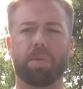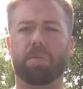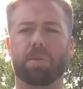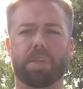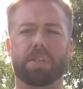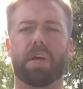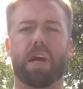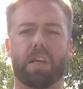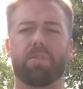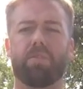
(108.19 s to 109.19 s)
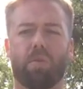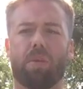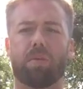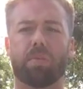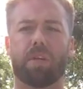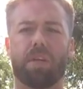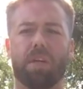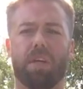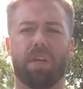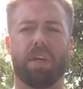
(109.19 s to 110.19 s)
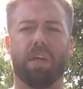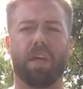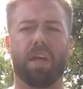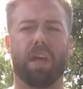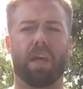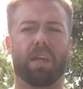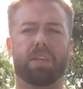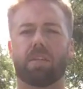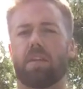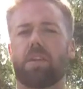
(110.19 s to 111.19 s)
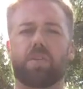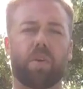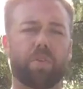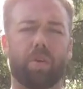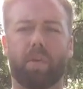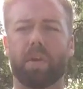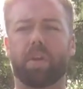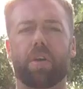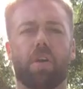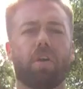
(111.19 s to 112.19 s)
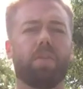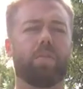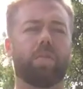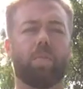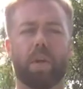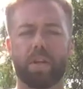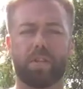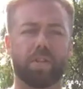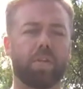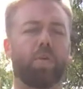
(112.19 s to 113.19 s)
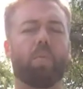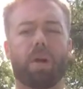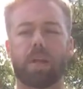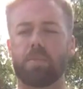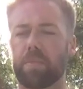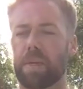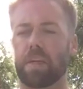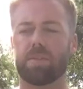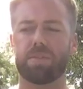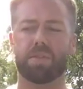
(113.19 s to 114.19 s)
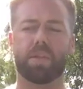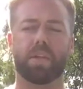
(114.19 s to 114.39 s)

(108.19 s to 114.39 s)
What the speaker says: People are just uninformed and either don't know where to go, what to do, what it means.